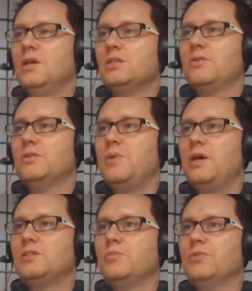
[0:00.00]
So it's
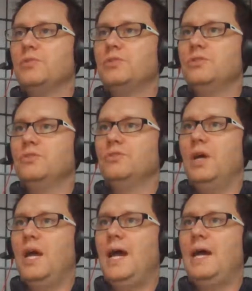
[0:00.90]
possible to
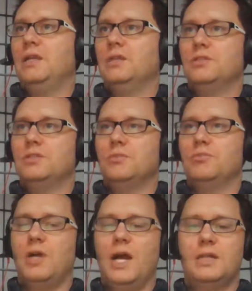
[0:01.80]
add and
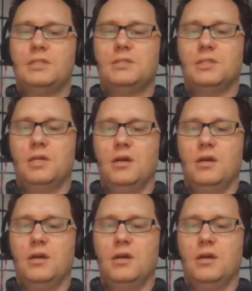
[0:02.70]
subtract